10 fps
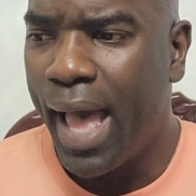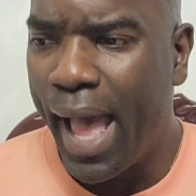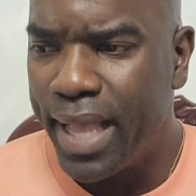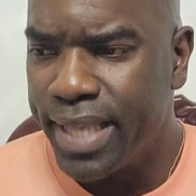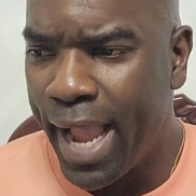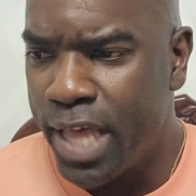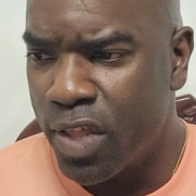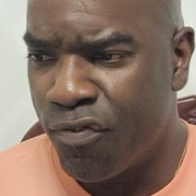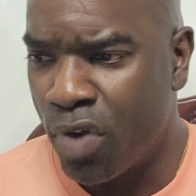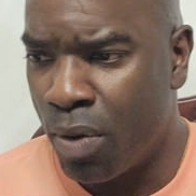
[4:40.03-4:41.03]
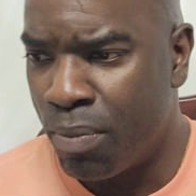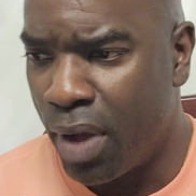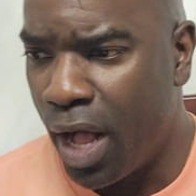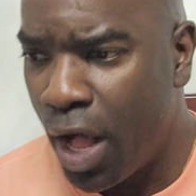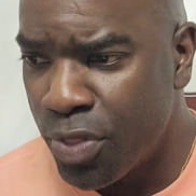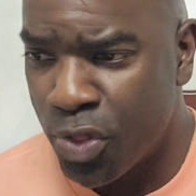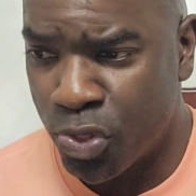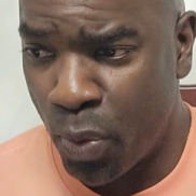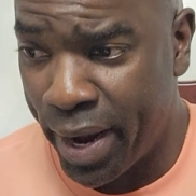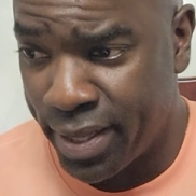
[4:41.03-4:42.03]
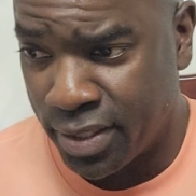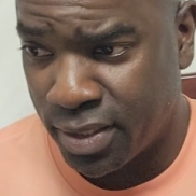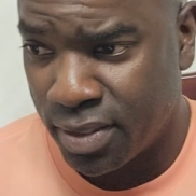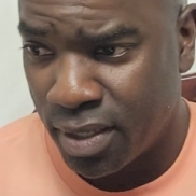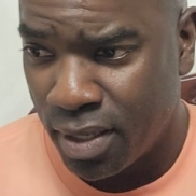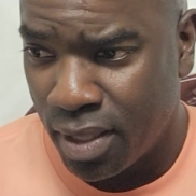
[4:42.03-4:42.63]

I gather from other threads